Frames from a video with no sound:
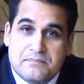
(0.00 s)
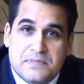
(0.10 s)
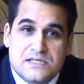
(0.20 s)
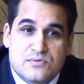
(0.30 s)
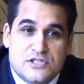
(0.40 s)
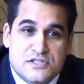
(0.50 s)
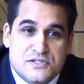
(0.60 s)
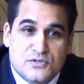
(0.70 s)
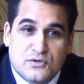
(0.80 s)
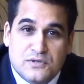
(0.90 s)
best wishes
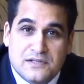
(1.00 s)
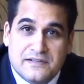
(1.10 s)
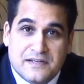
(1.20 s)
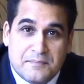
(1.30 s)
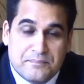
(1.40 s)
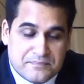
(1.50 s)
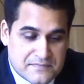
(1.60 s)
to you all, and